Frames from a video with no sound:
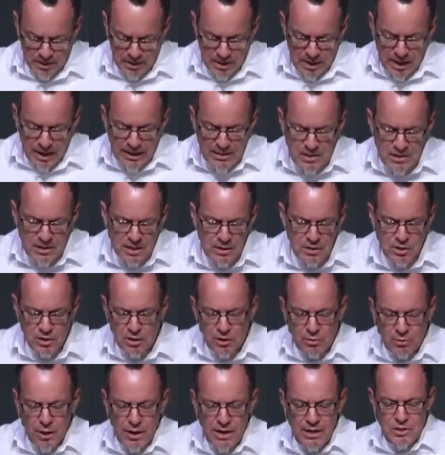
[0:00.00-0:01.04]
And since
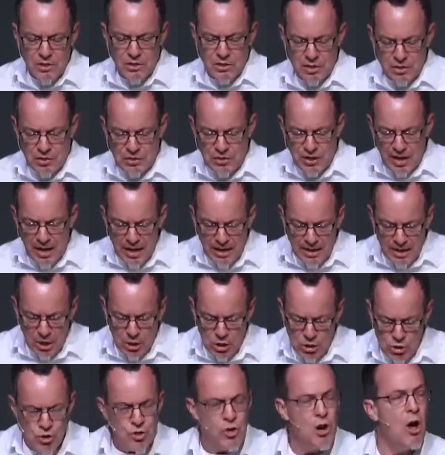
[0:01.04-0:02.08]
grace said
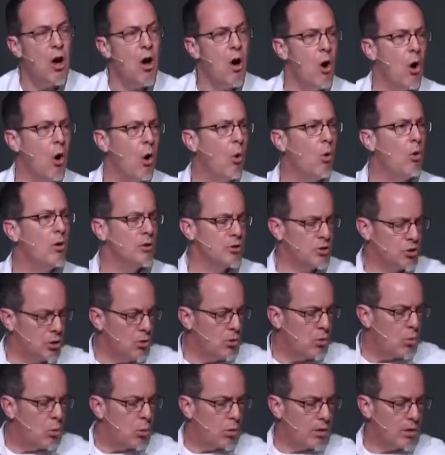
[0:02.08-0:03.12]
no to
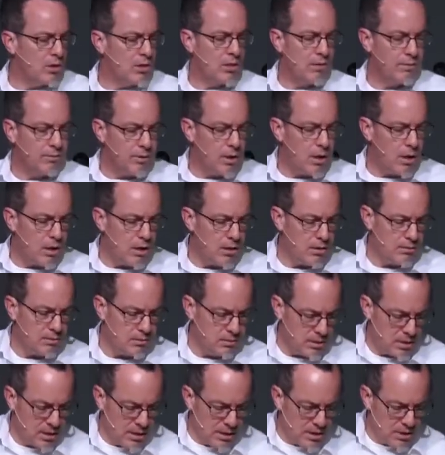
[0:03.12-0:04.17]
works of law,
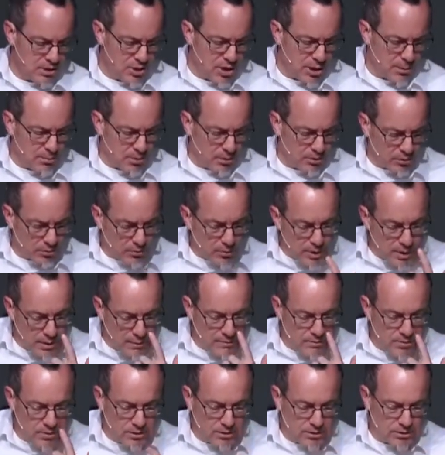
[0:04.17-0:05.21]
chapter 3,
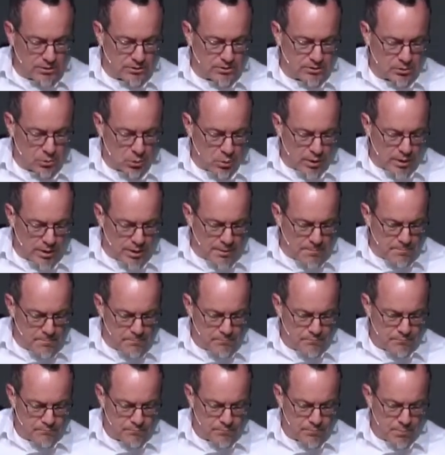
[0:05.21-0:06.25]
verse 20,
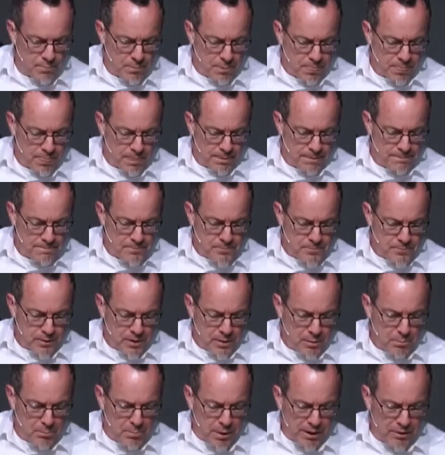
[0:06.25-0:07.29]

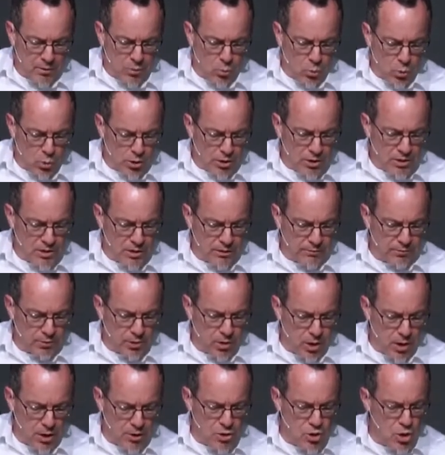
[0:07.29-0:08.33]
by the works of
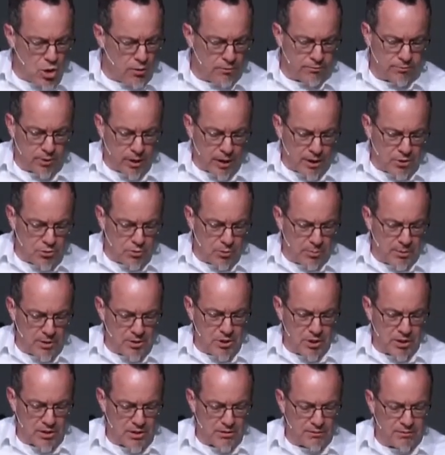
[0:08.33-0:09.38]
law, no flesh will be
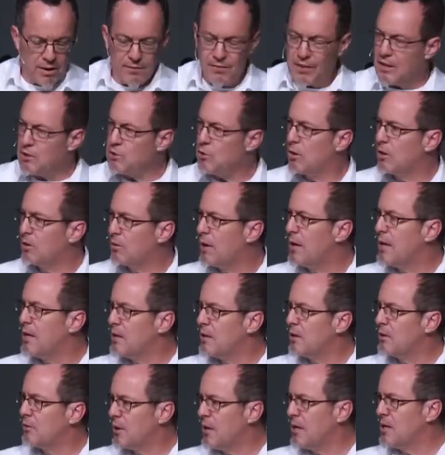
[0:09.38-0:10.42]
justified. That's what
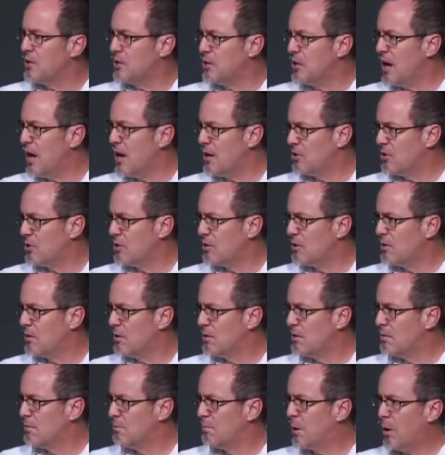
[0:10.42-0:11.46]
grace says.
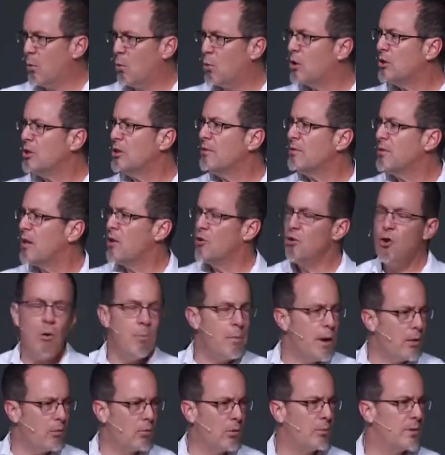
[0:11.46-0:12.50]
By works of law, no
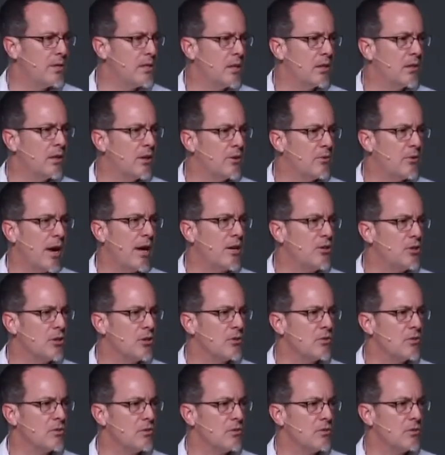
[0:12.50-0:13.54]
man will be declared righteous.